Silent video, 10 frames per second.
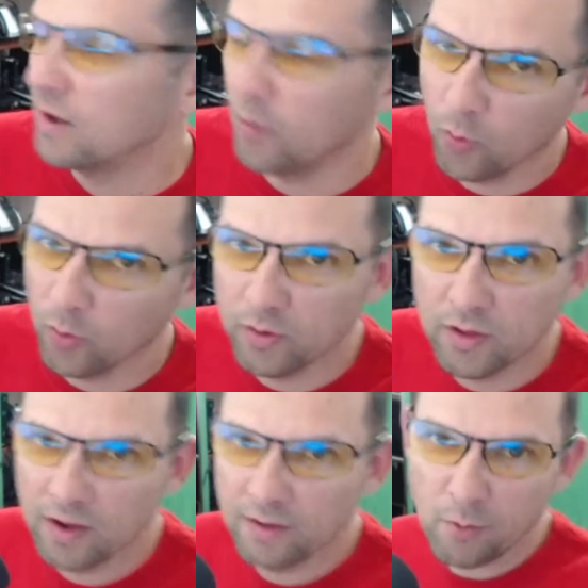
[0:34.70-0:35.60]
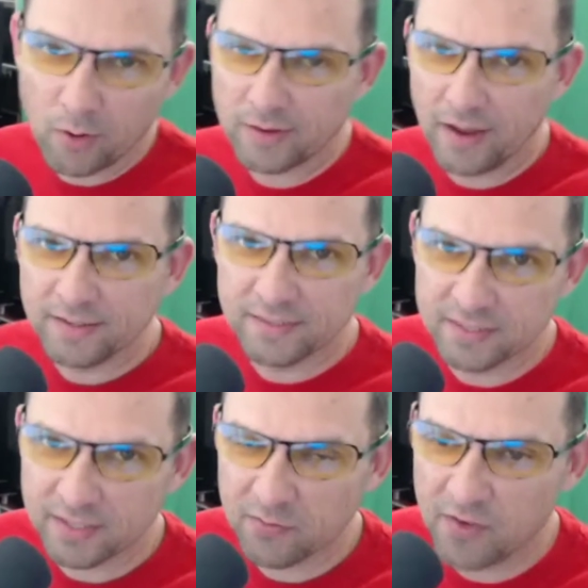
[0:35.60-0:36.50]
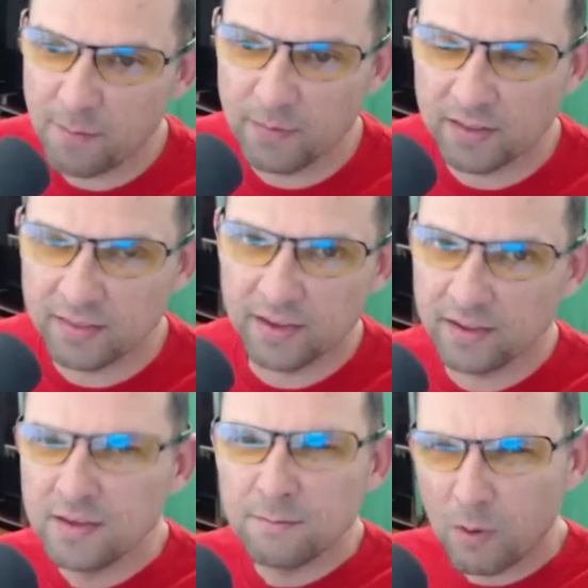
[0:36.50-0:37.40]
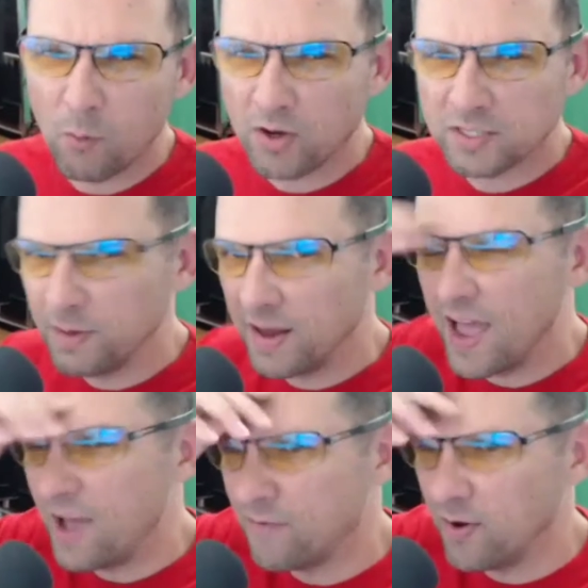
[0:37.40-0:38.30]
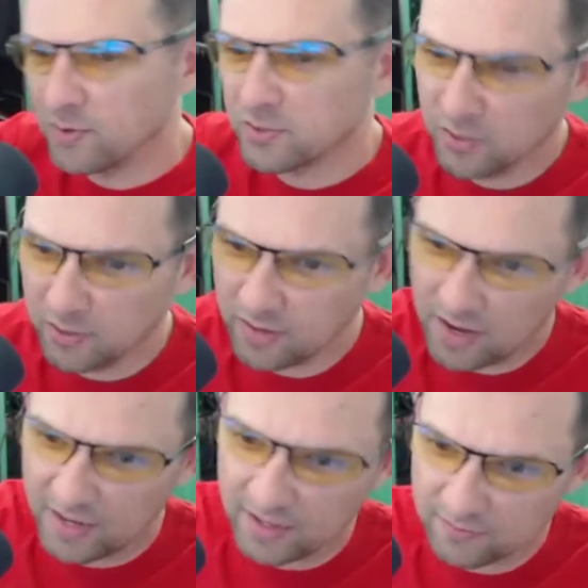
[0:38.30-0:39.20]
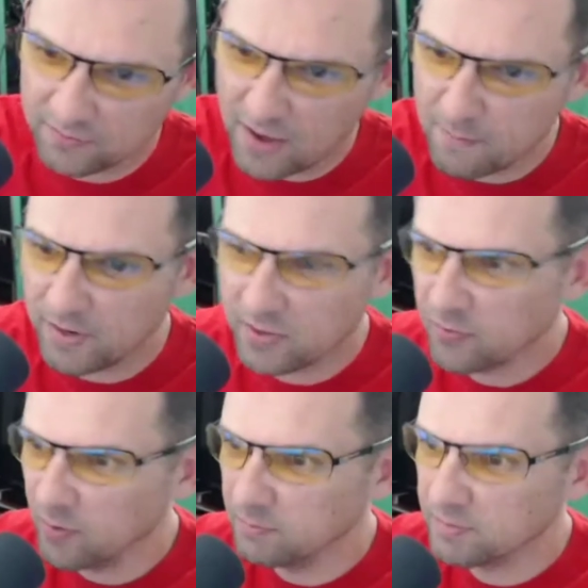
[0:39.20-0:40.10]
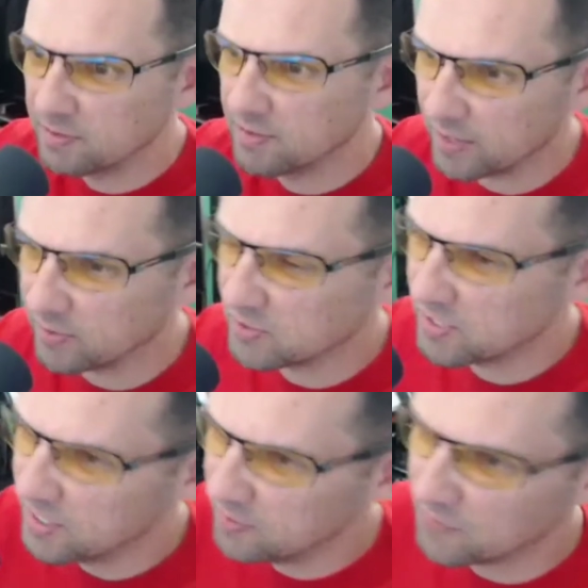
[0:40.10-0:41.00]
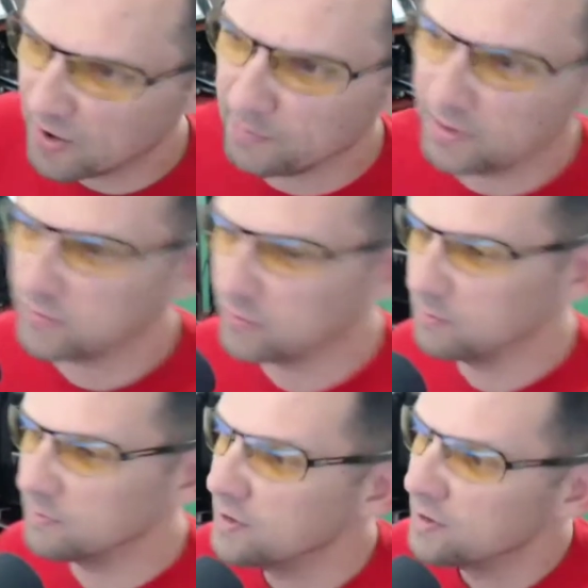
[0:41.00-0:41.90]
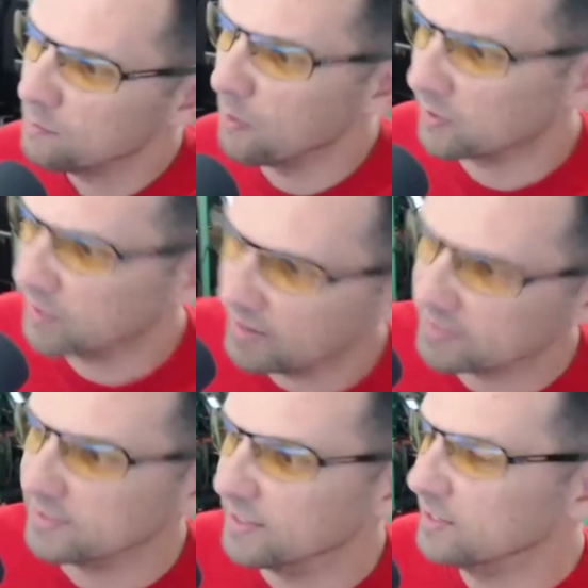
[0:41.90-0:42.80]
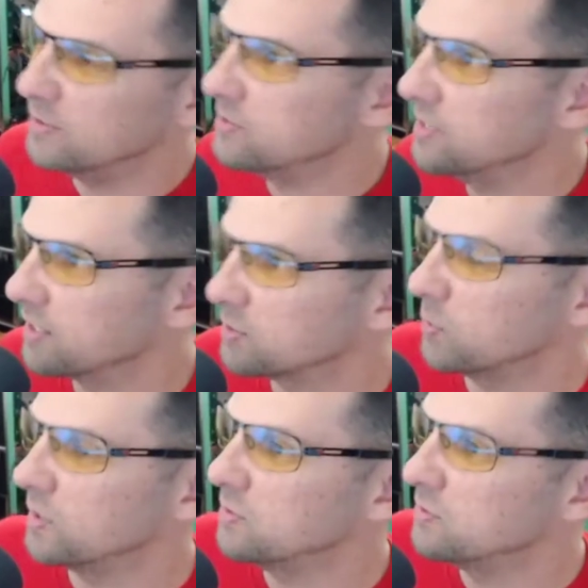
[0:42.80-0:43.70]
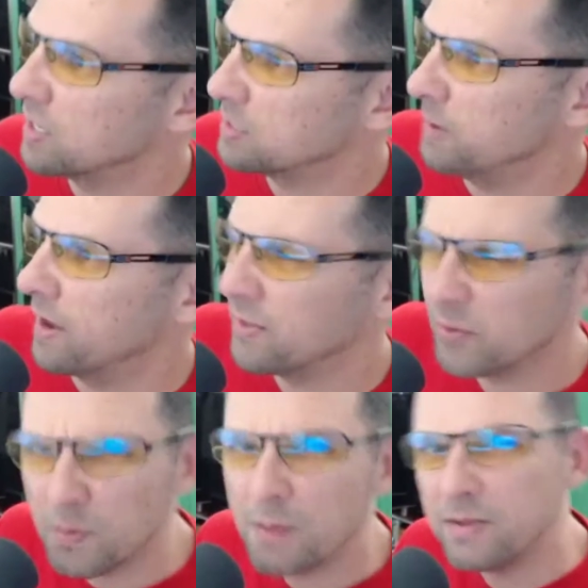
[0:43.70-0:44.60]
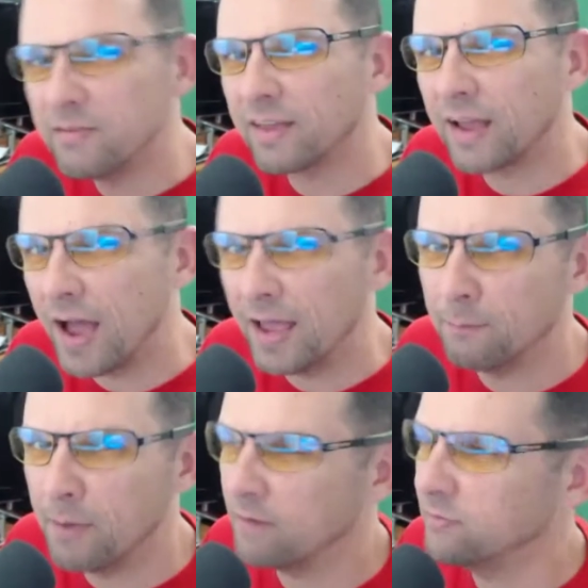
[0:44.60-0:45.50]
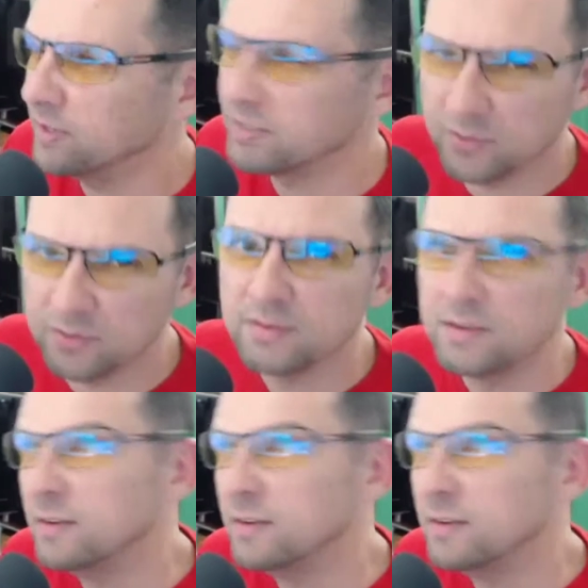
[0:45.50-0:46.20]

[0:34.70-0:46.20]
or Mark Dice does like a 5-minute thing. My walk's about a half hour, so I get 5 minutes from Dr. Steve, 5 minutes from Mark Dice, and then usually X22 takes me out of there. Maybe even like High Impact Flicks or